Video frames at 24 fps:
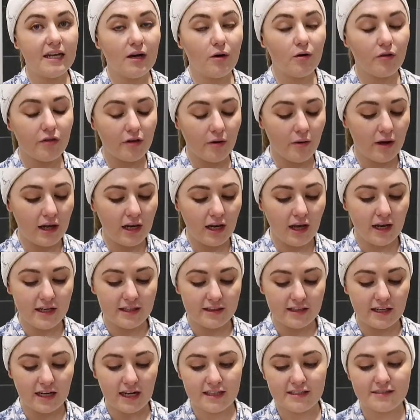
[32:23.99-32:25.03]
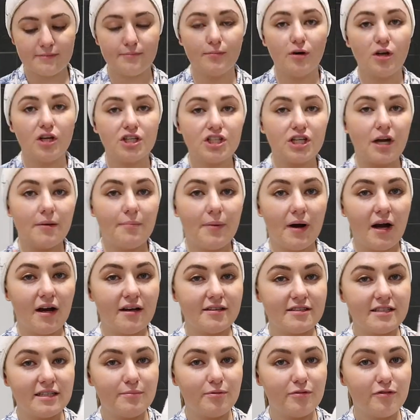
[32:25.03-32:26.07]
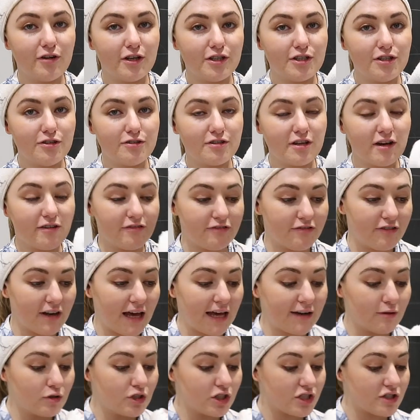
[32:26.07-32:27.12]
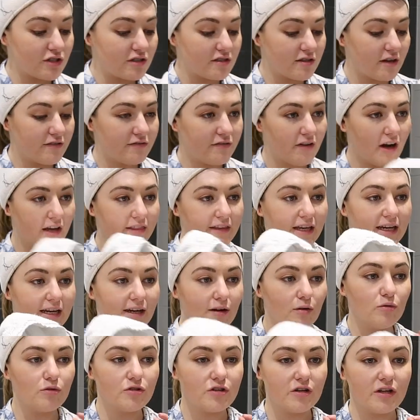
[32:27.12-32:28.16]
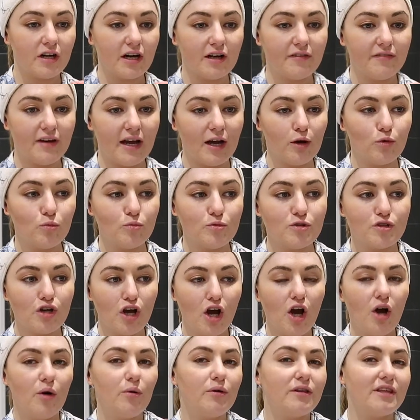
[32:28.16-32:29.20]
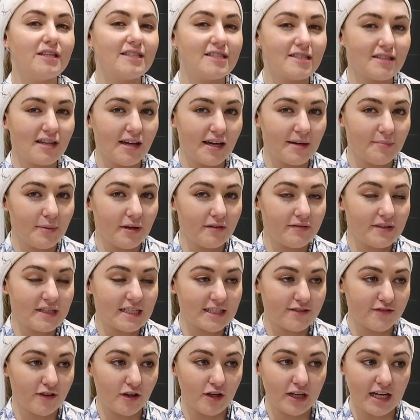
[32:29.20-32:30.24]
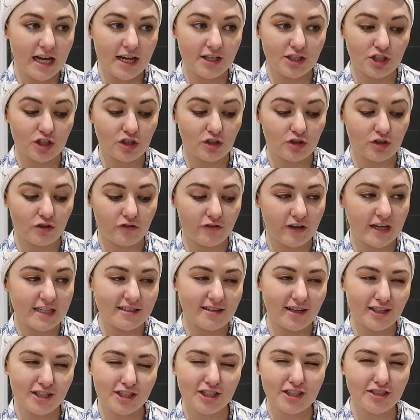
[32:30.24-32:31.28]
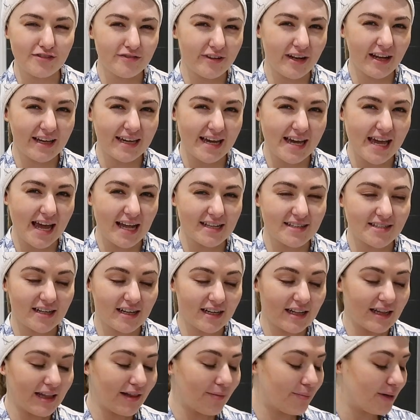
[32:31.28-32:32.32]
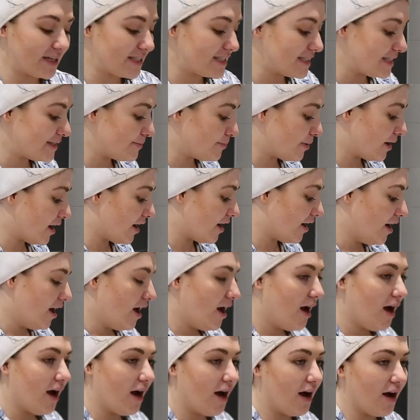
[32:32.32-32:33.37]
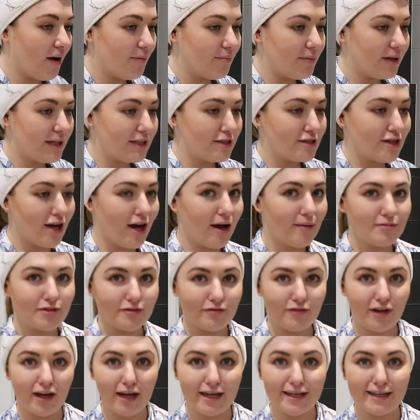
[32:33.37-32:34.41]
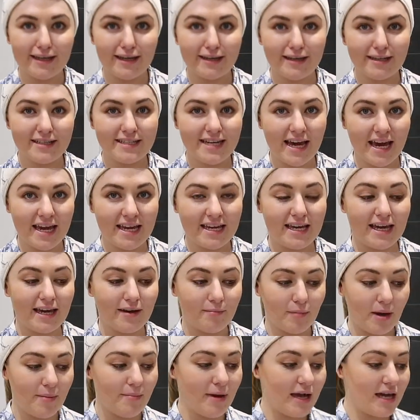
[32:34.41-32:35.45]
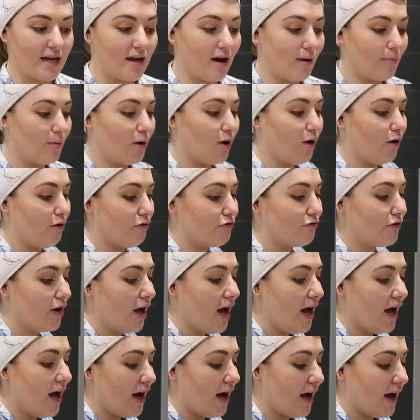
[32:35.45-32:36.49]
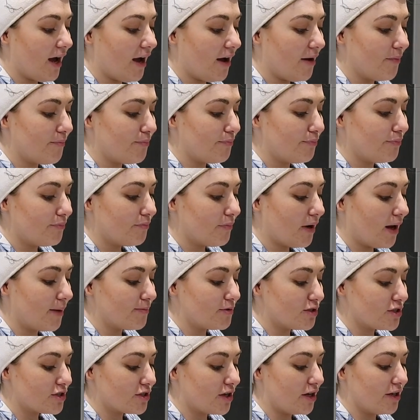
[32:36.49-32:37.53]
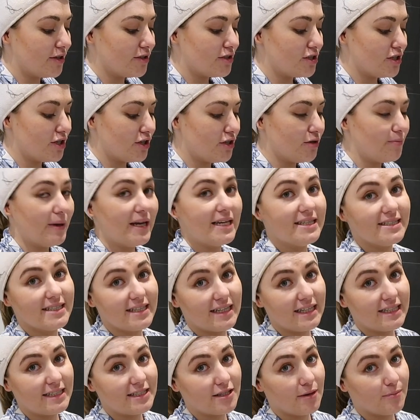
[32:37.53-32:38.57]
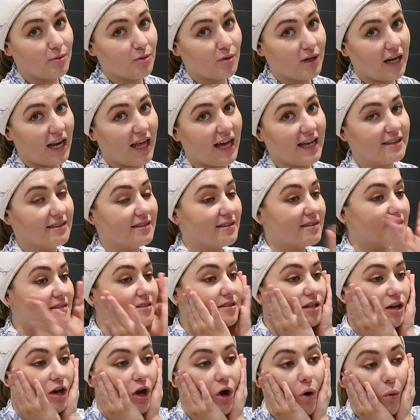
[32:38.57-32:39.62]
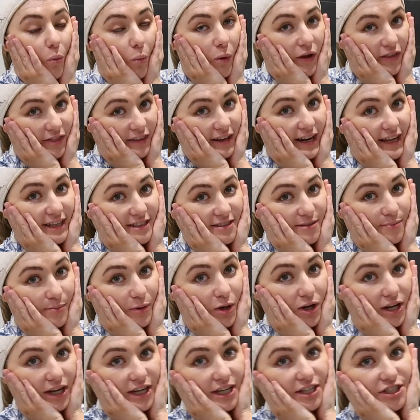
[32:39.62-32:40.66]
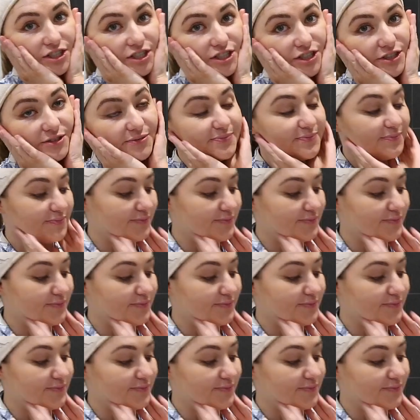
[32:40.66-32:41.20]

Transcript: Now, although I like the cleanser polish, I personally prefer to use a flannel just because I find that it also kind of helps with a slight bit of exfoliation on your face. And I just feel like it gets in a little bit deeper um, in terms of like taking my makeup off um, I'm just going to basically double cleanse with the cleanser polish.